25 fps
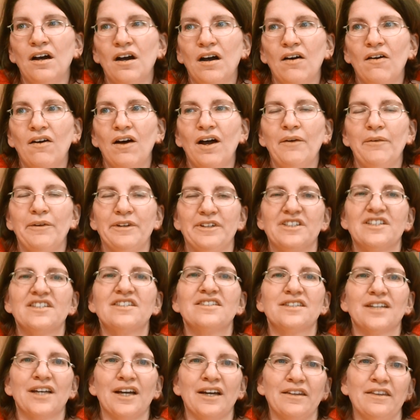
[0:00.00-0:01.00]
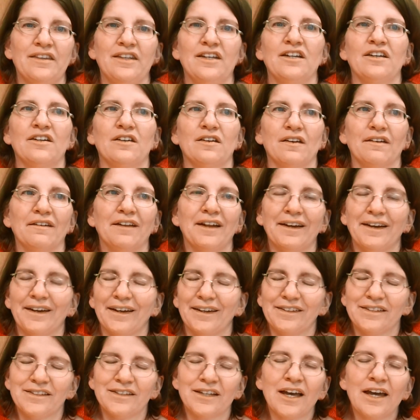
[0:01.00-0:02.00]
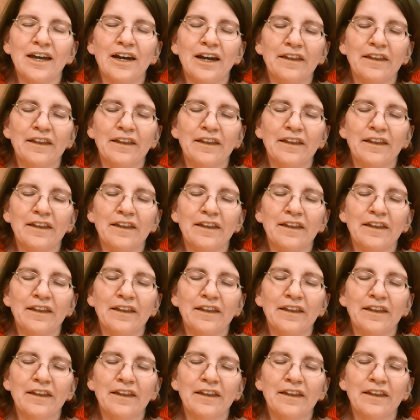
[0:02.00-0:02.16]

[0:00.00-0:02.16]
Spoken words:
Well, I would just say, I think, like I said,